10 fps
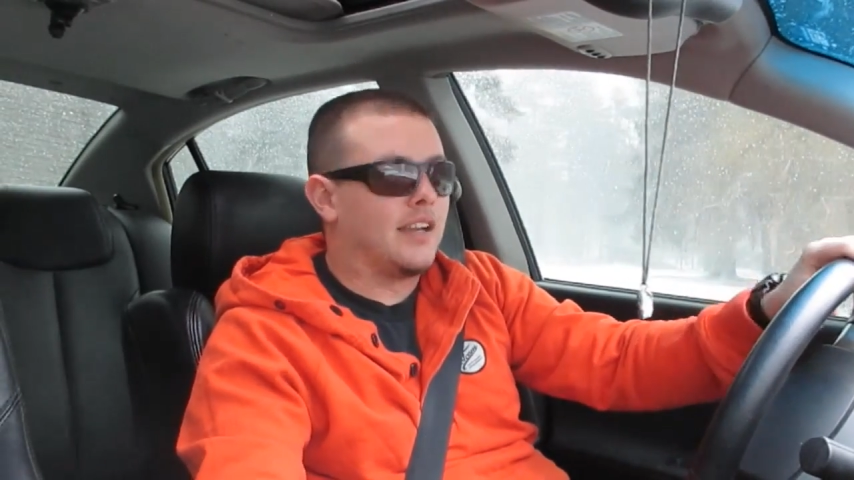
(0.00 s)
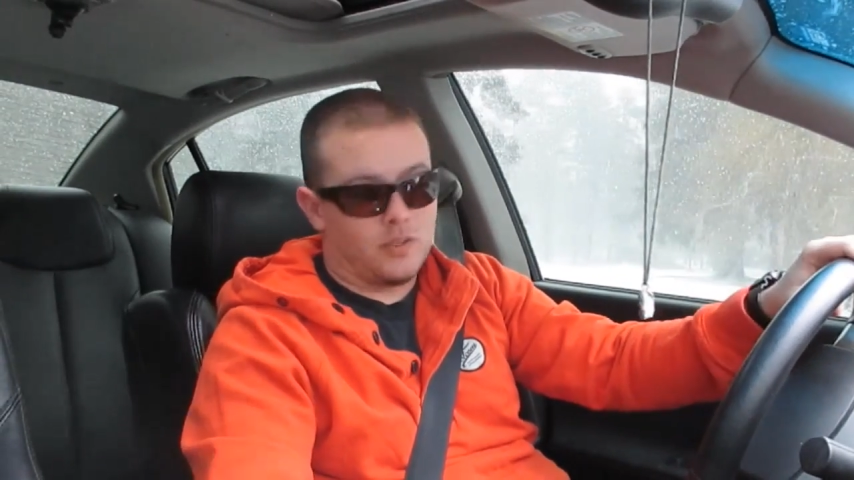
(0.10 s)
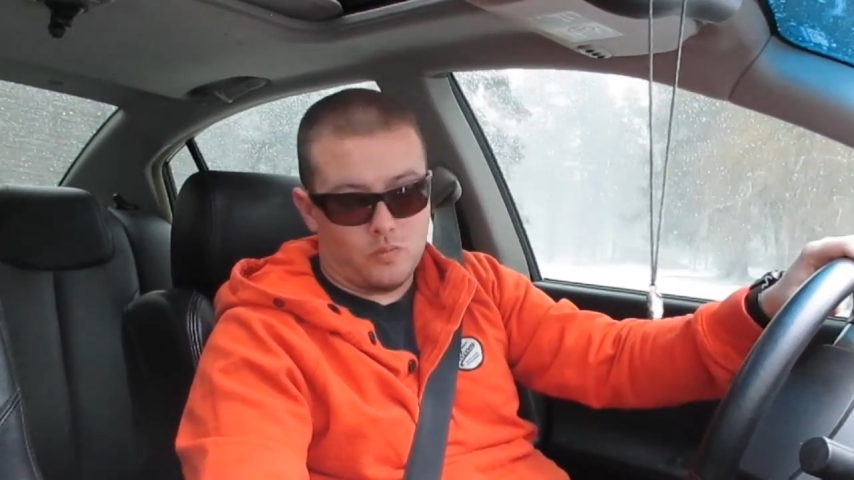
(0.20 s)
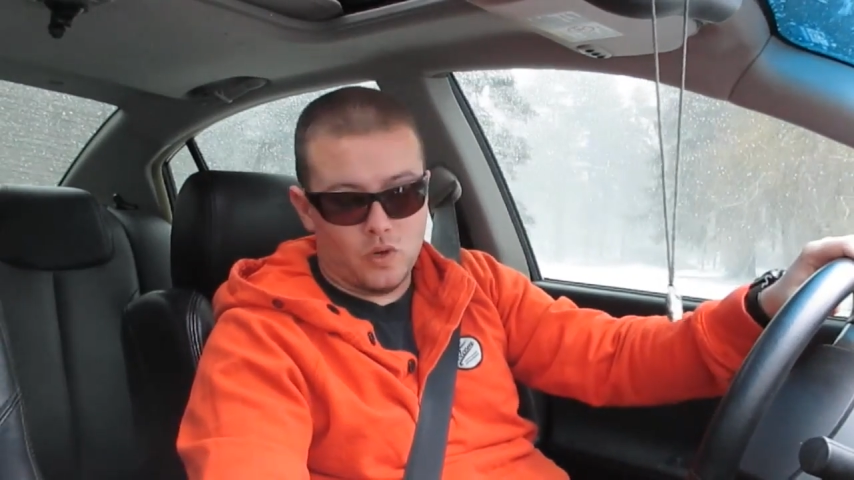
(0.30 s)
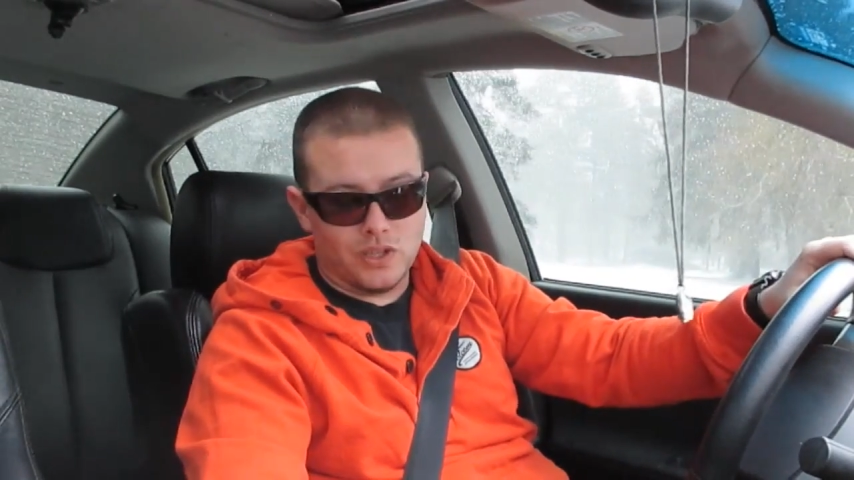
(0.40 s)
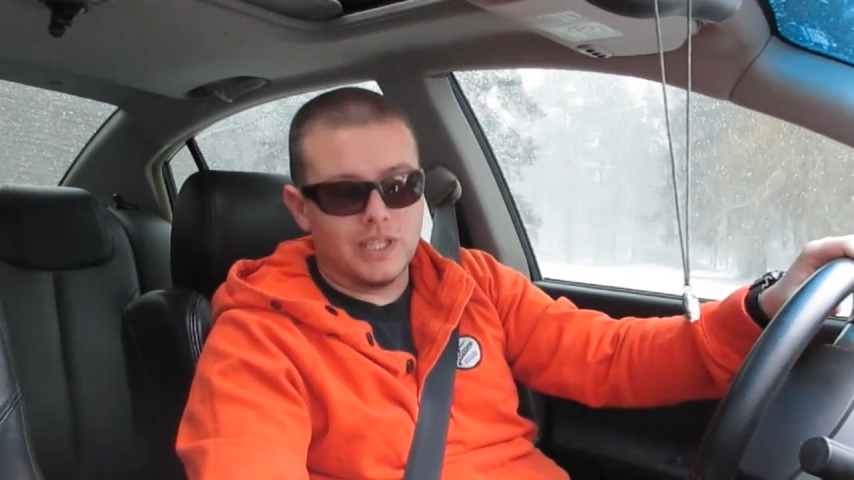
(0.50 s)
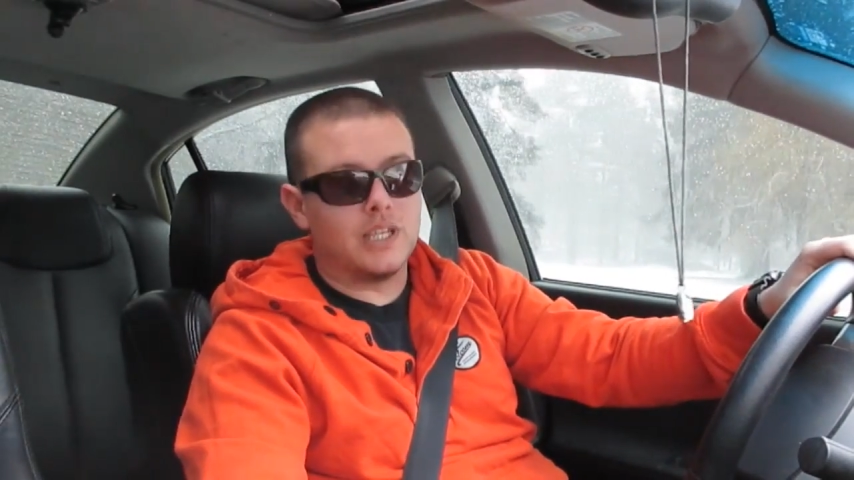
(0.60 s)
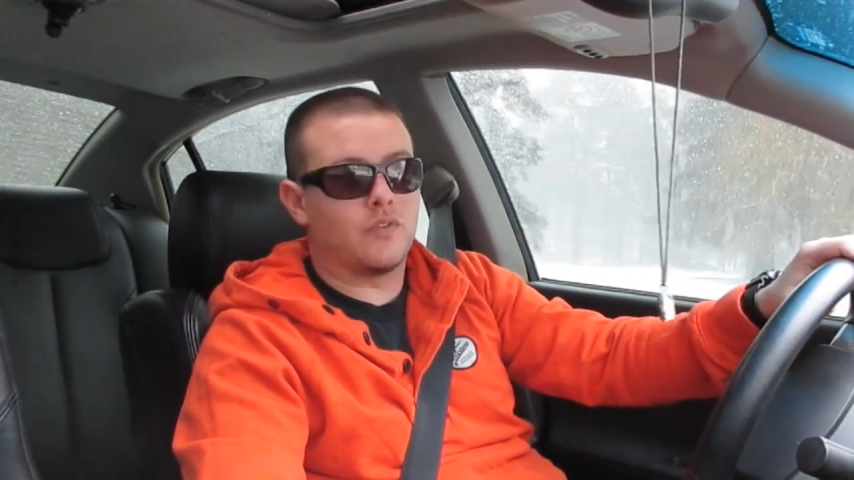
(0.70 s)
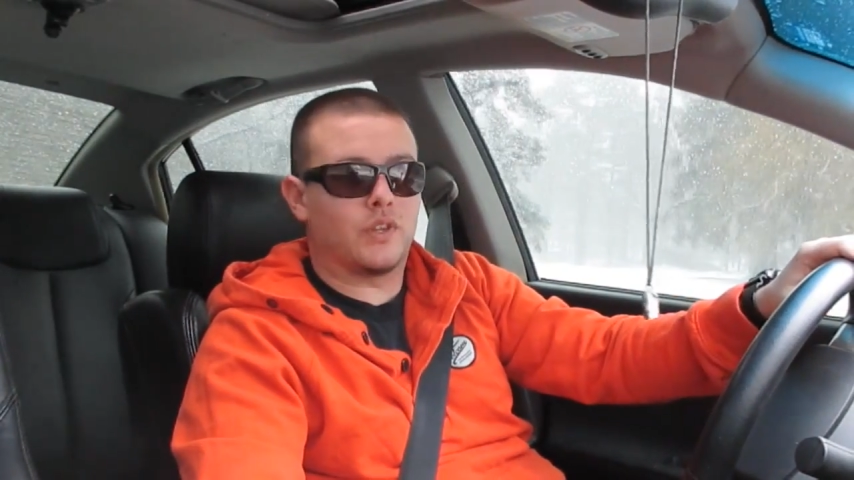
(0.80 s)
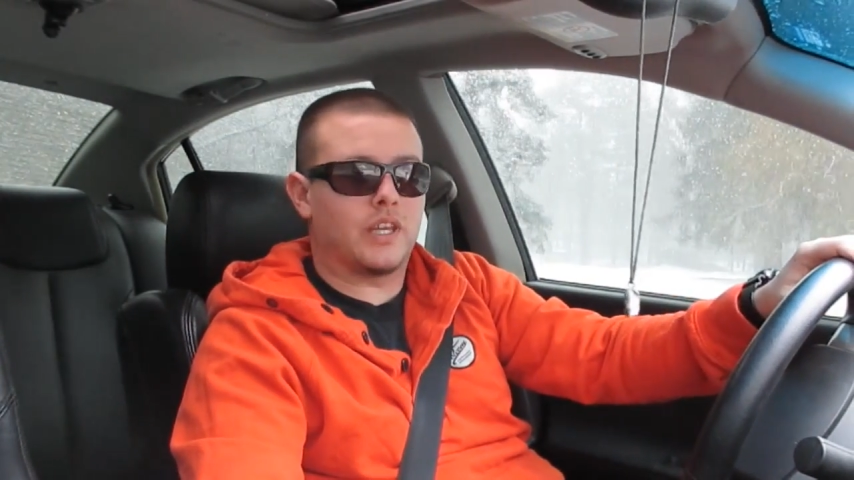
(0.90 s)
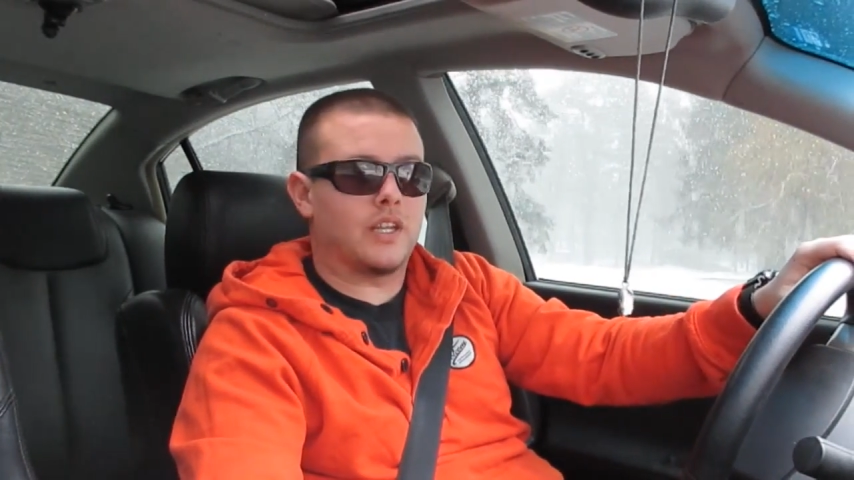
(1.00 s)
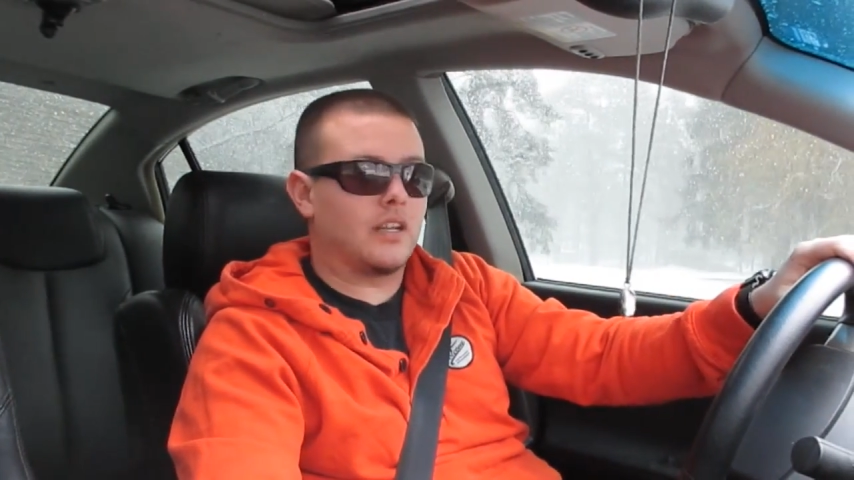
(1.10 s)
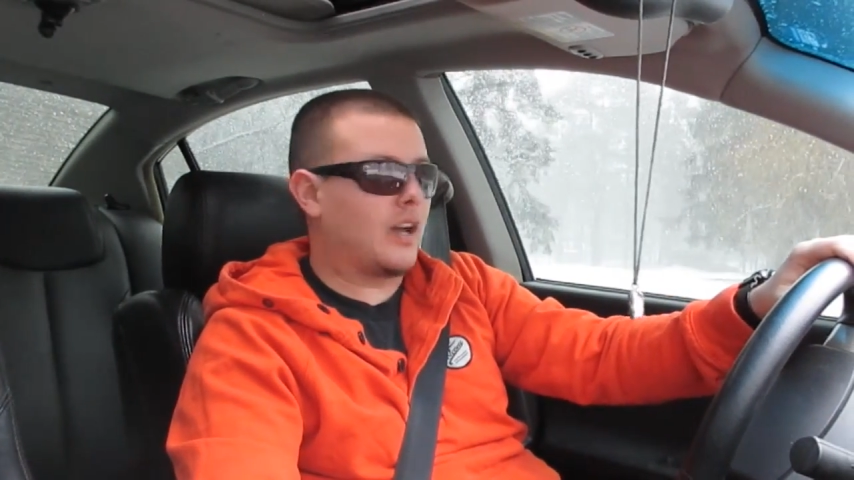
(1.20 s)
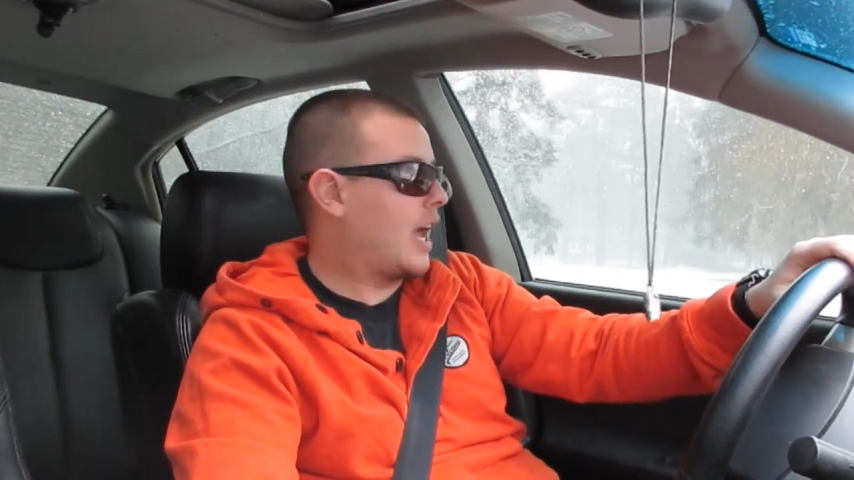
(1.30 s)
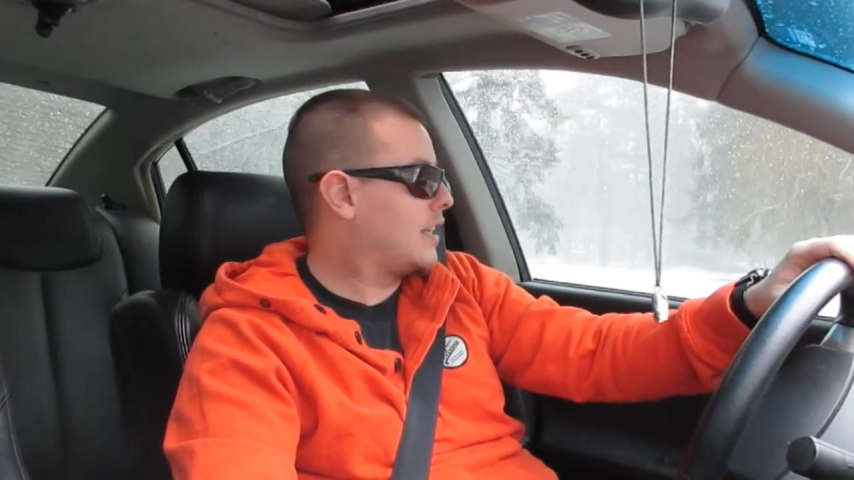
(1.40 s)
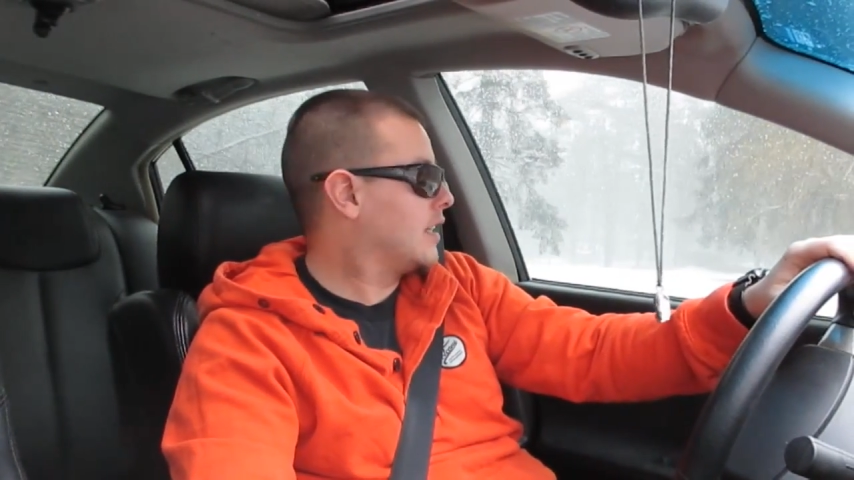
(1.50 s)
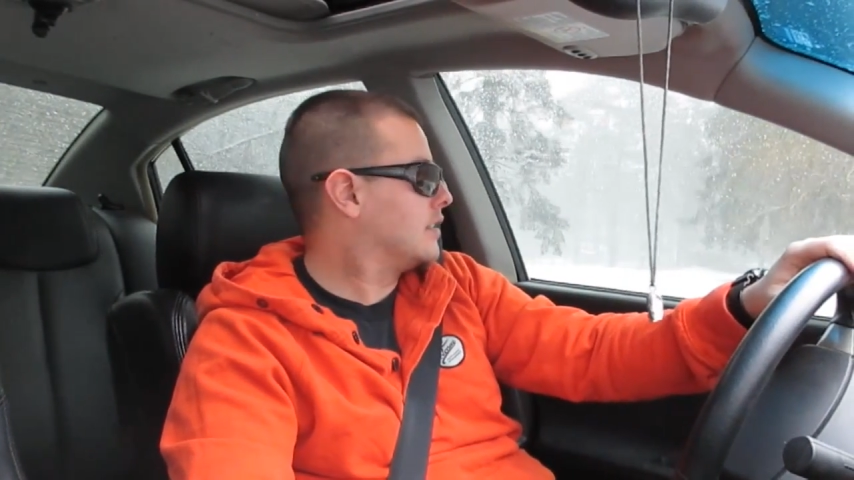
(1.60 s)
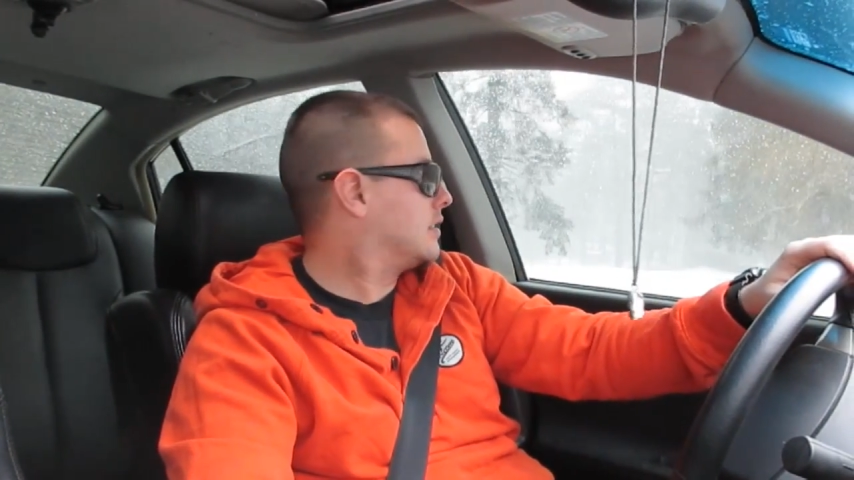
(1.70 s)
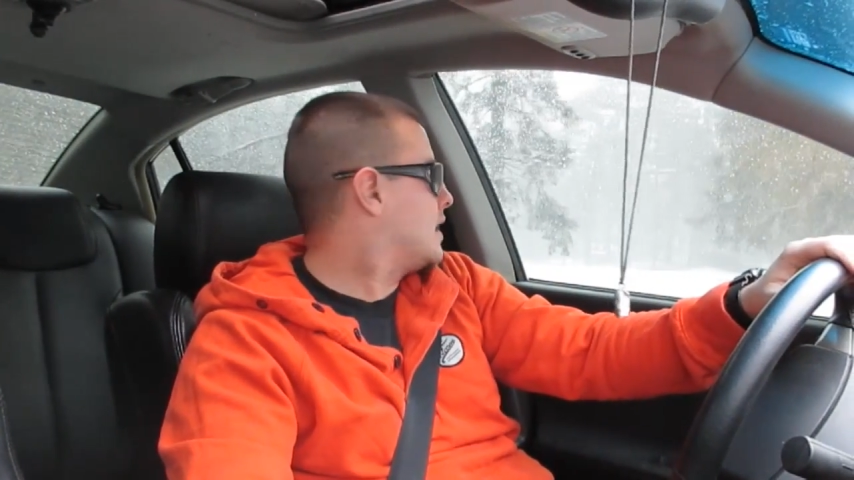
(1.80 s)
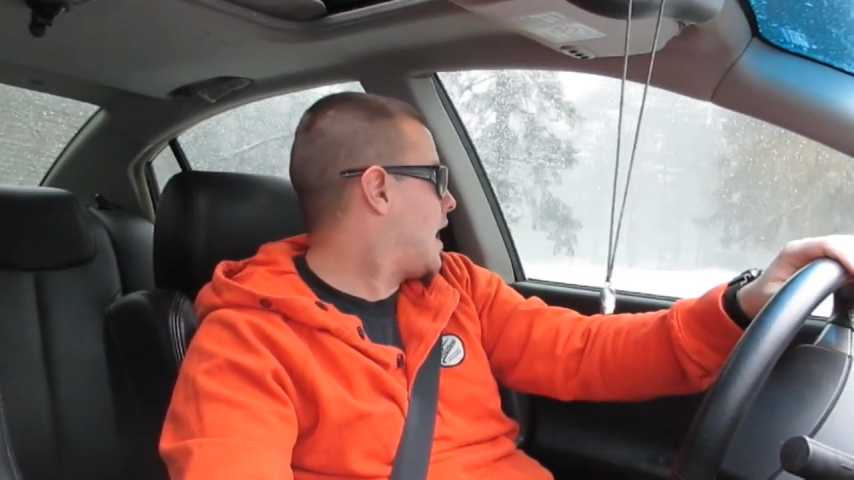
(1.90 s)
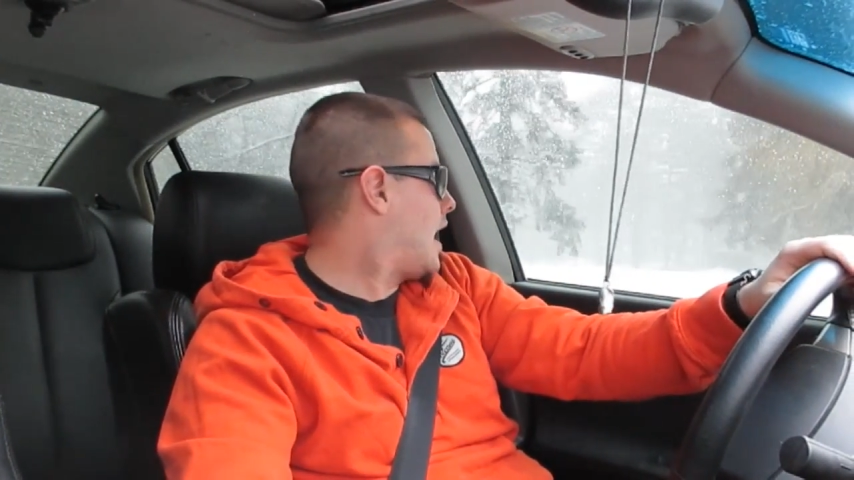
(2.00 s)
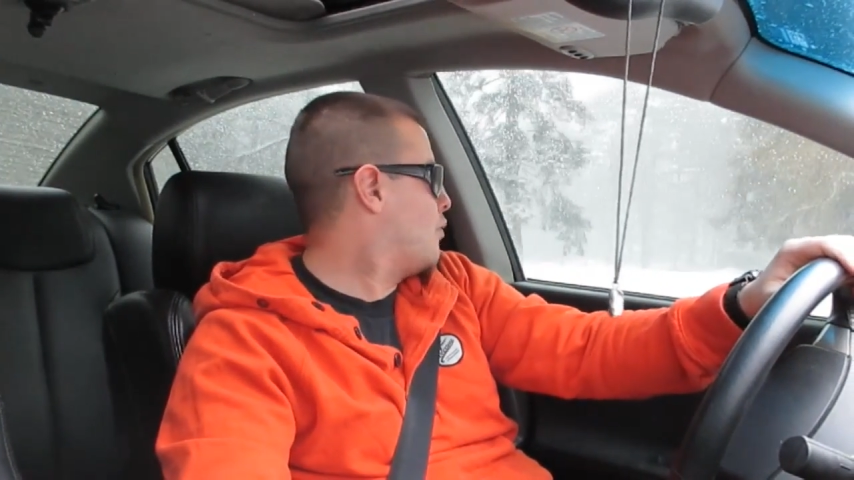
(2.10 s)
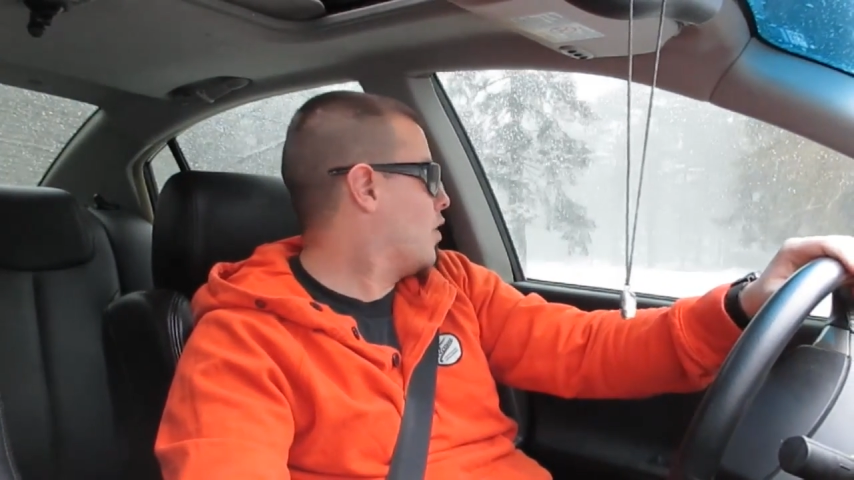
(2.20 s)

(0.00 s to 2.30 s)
We'll live with it. I did say I